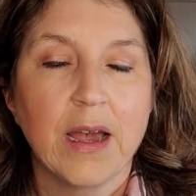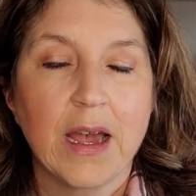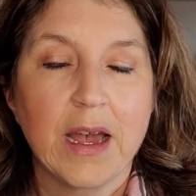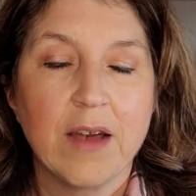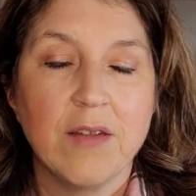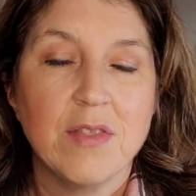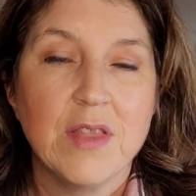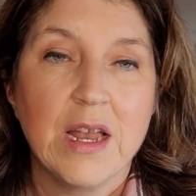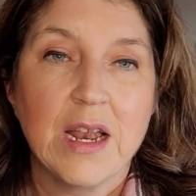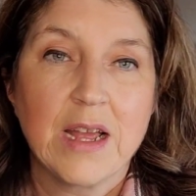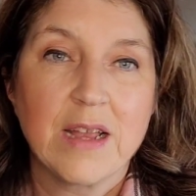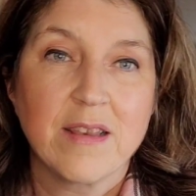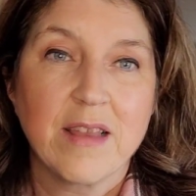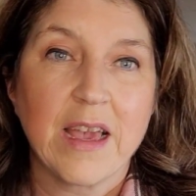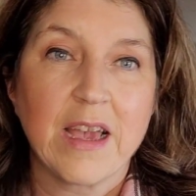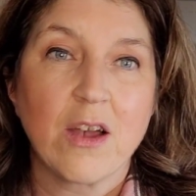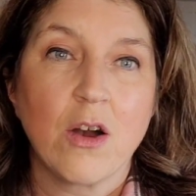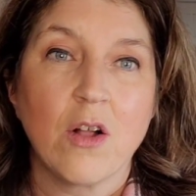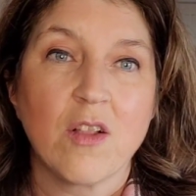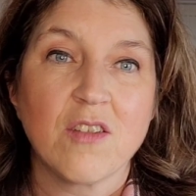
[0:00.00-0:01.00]
And then I
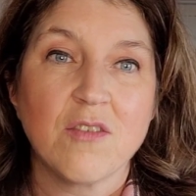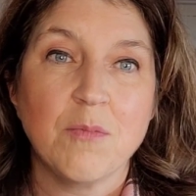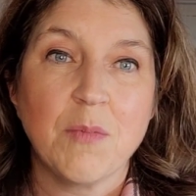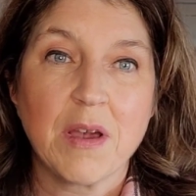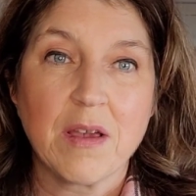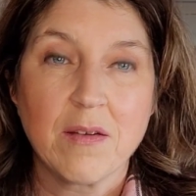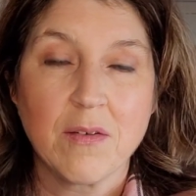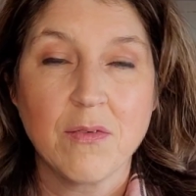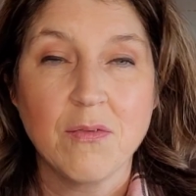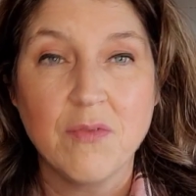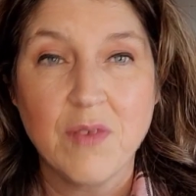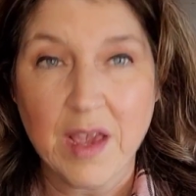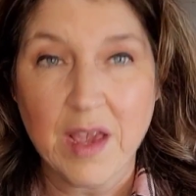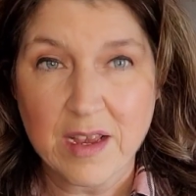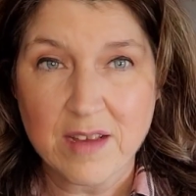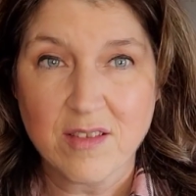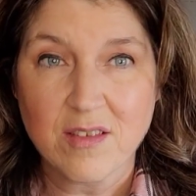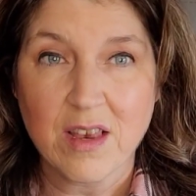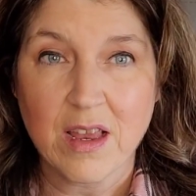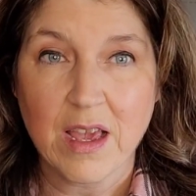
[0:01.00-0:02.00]
take all of my
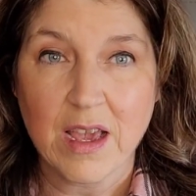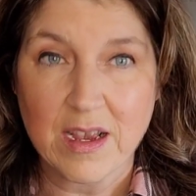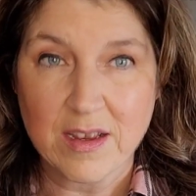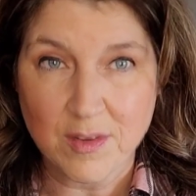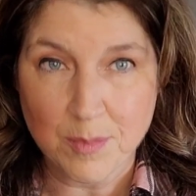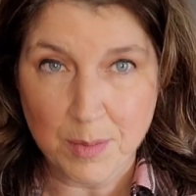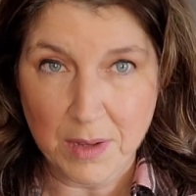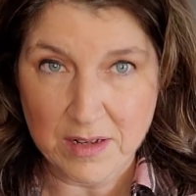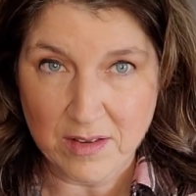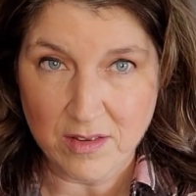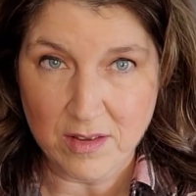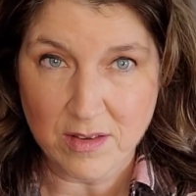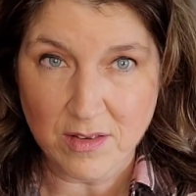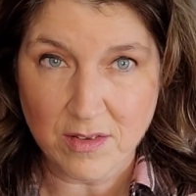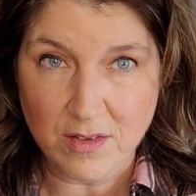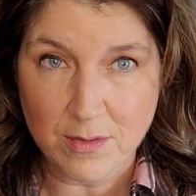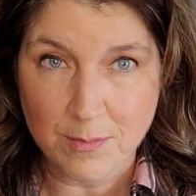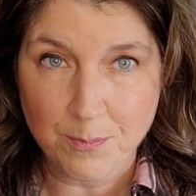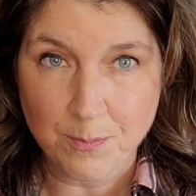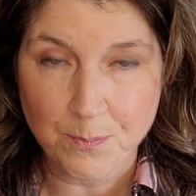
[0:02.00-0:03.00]
fixed
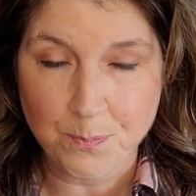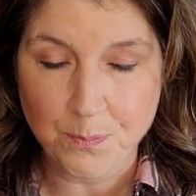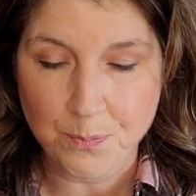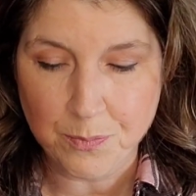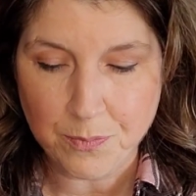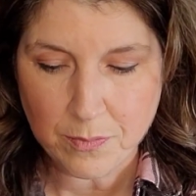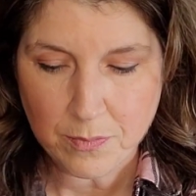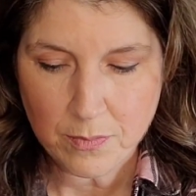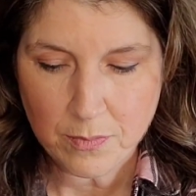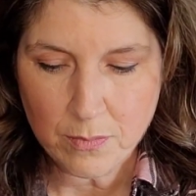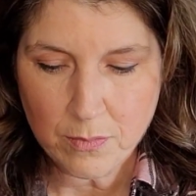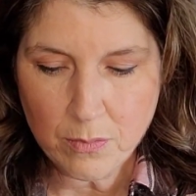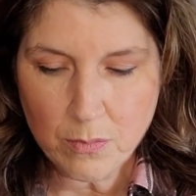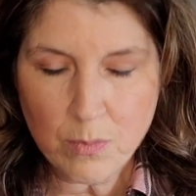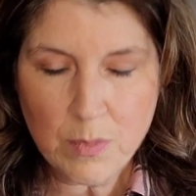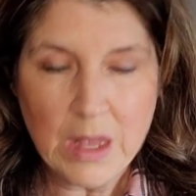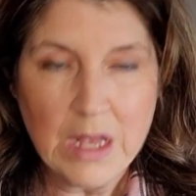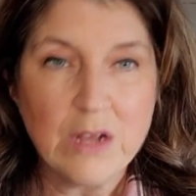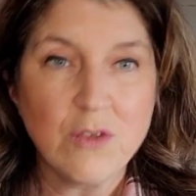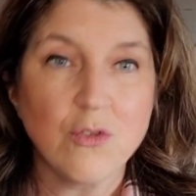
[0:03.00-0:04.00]
expenses.
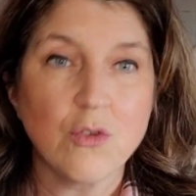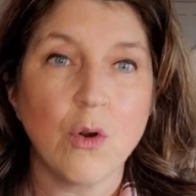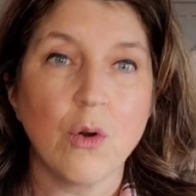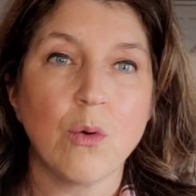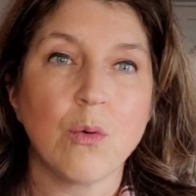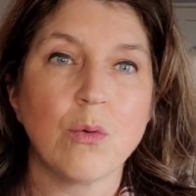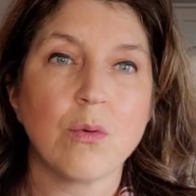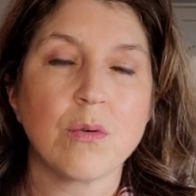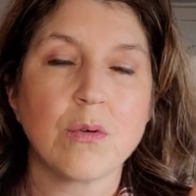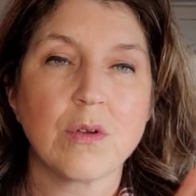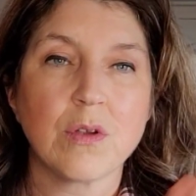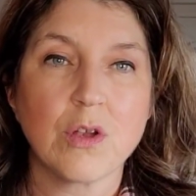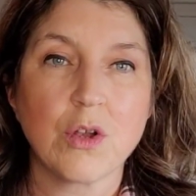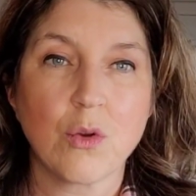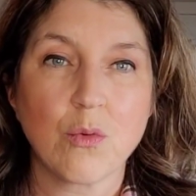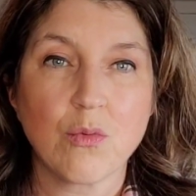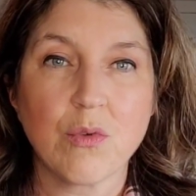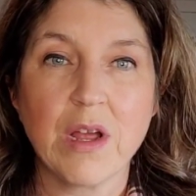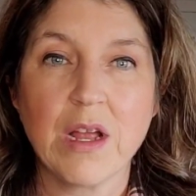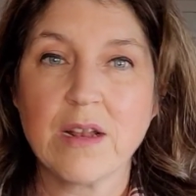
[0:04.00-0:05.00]
So
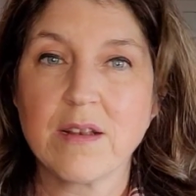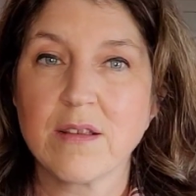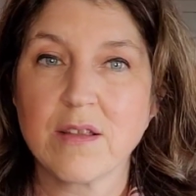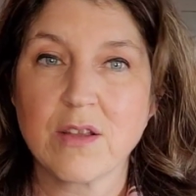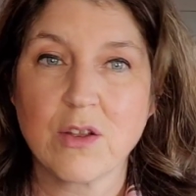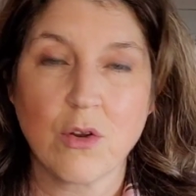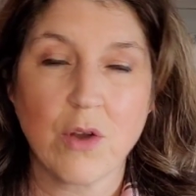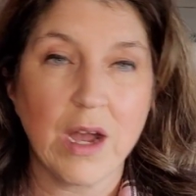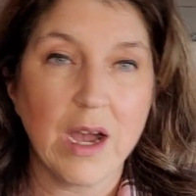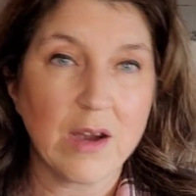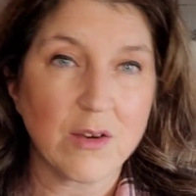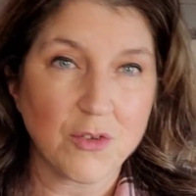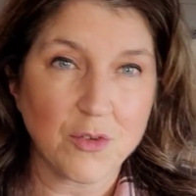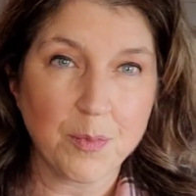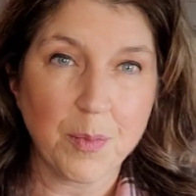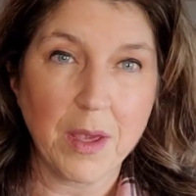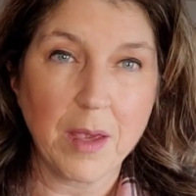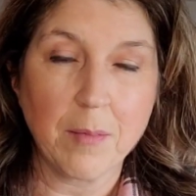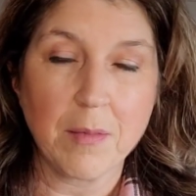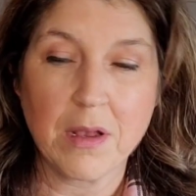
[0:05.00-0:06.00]
your rent, your house
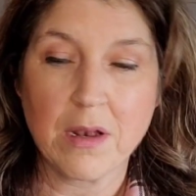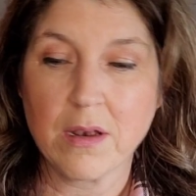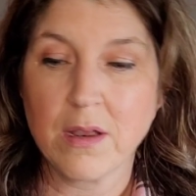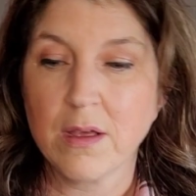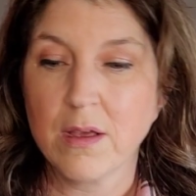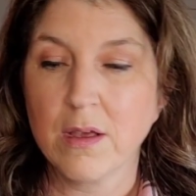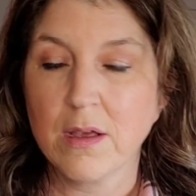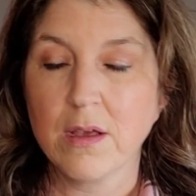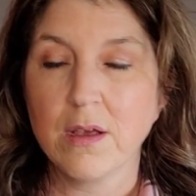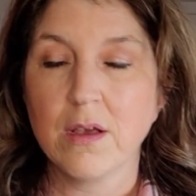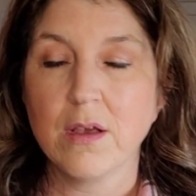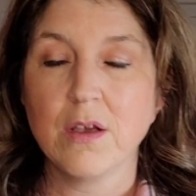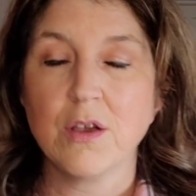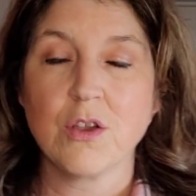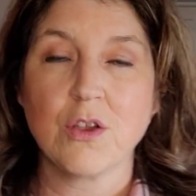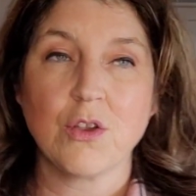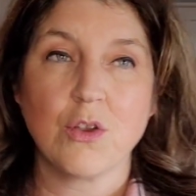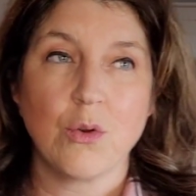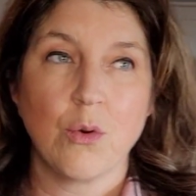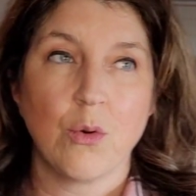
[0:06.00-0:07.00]
payment,
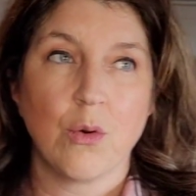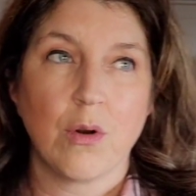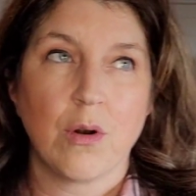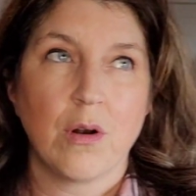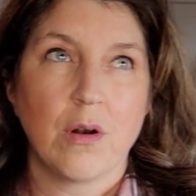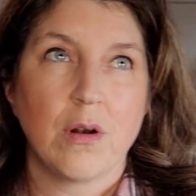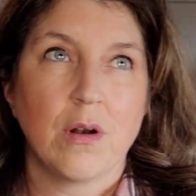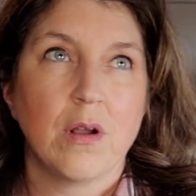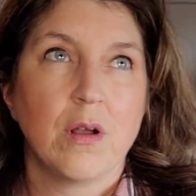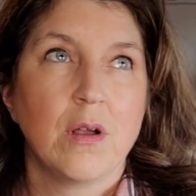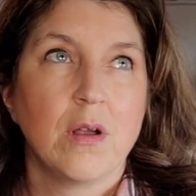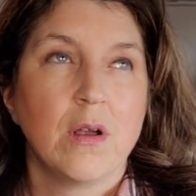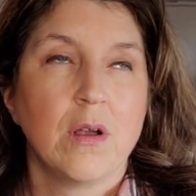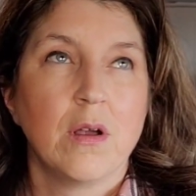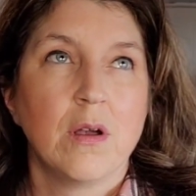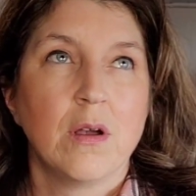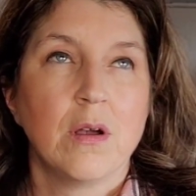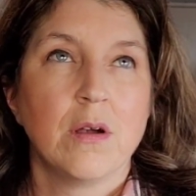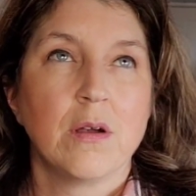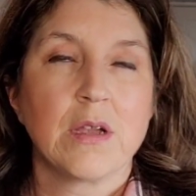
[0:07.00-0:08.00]
your,
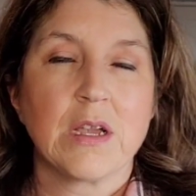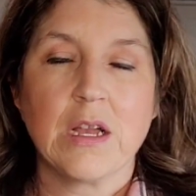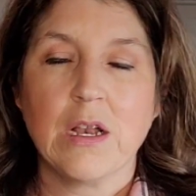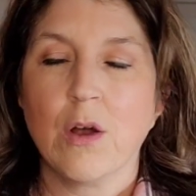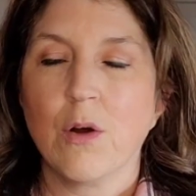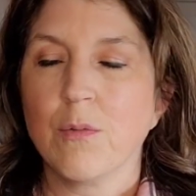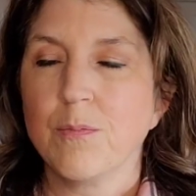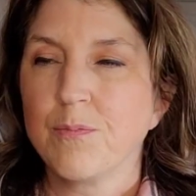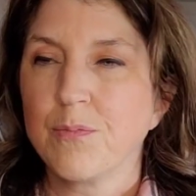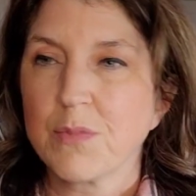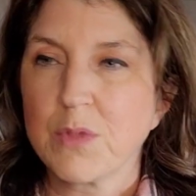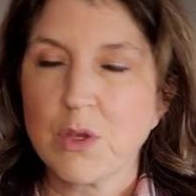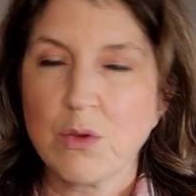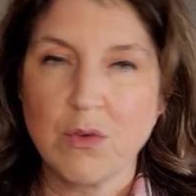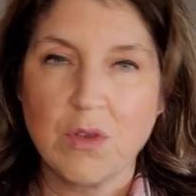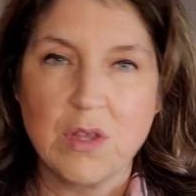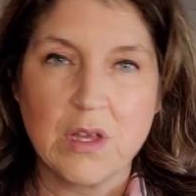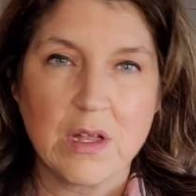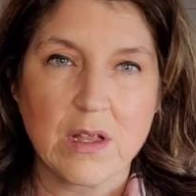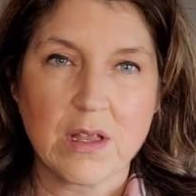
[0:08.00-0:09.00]

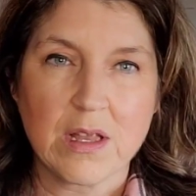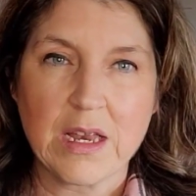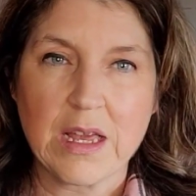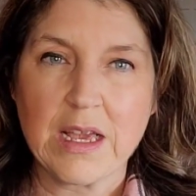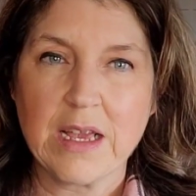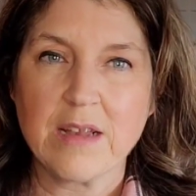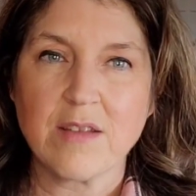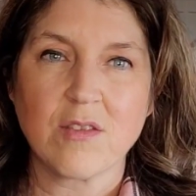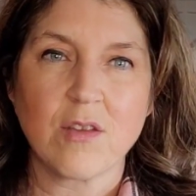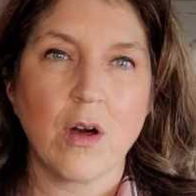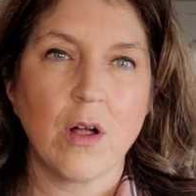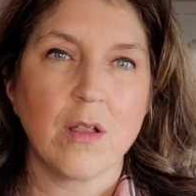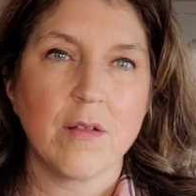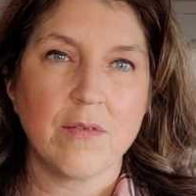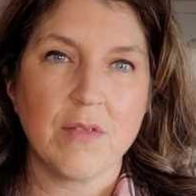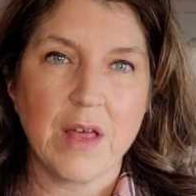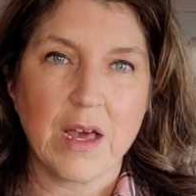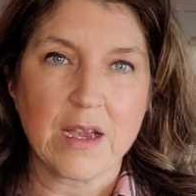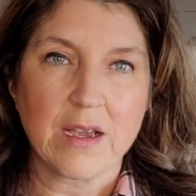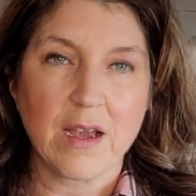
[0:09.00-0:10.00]
utilities, all
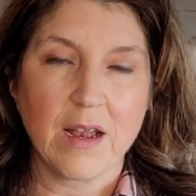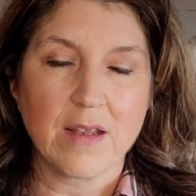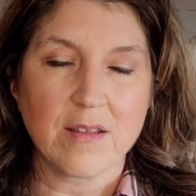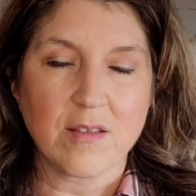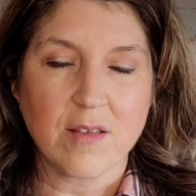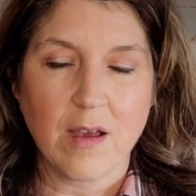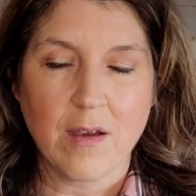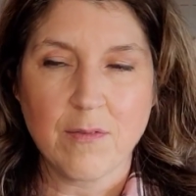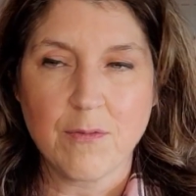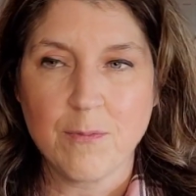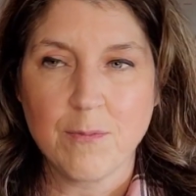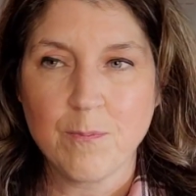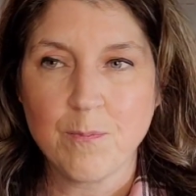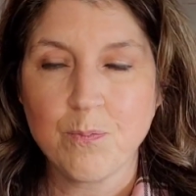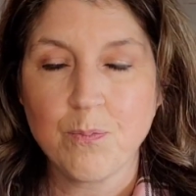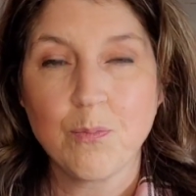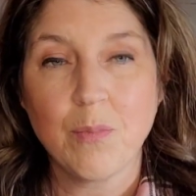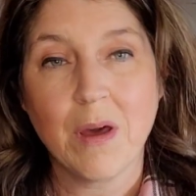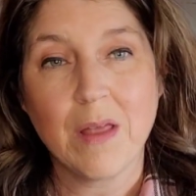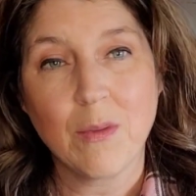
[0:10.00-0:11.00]
of that kind of stuff.
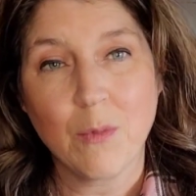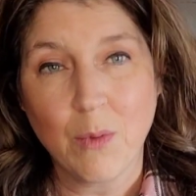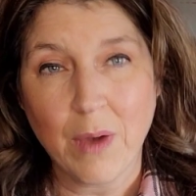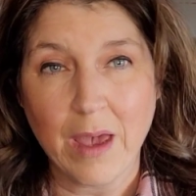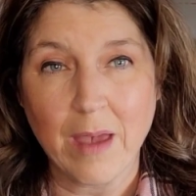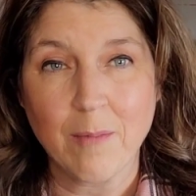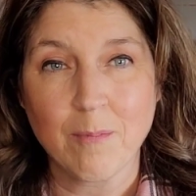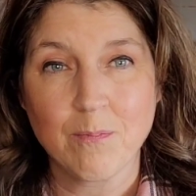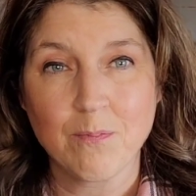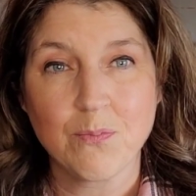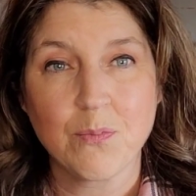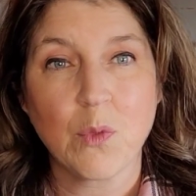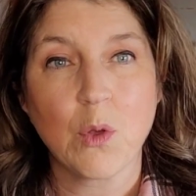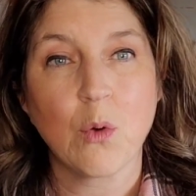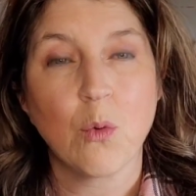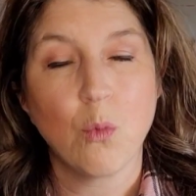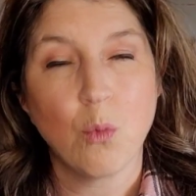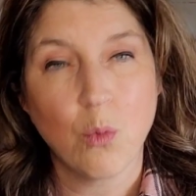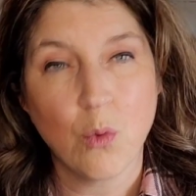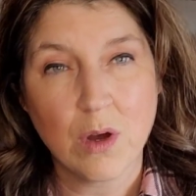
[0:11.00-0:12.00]
By the way,
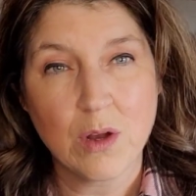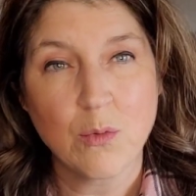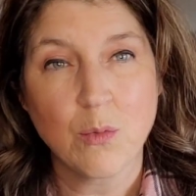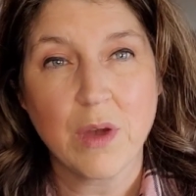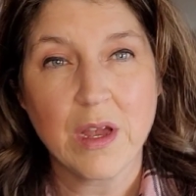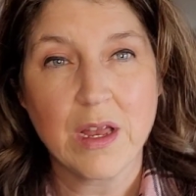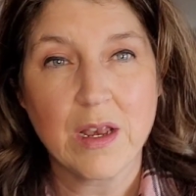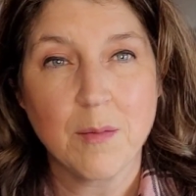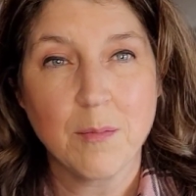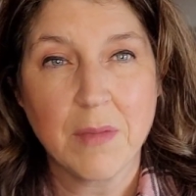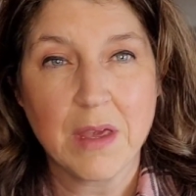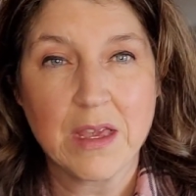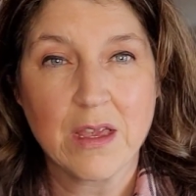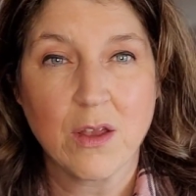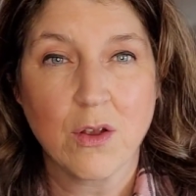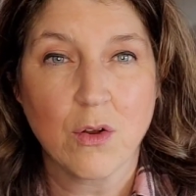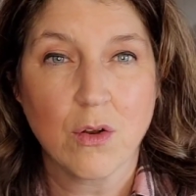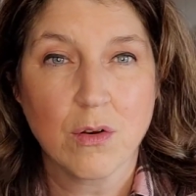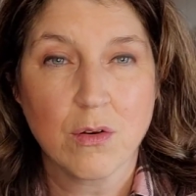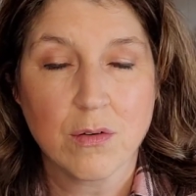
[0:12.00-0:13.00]
one way
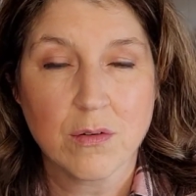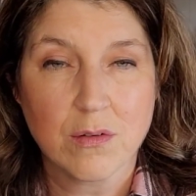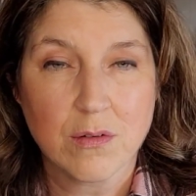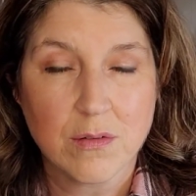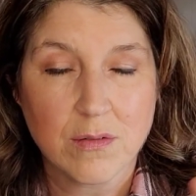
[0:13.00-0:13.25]
to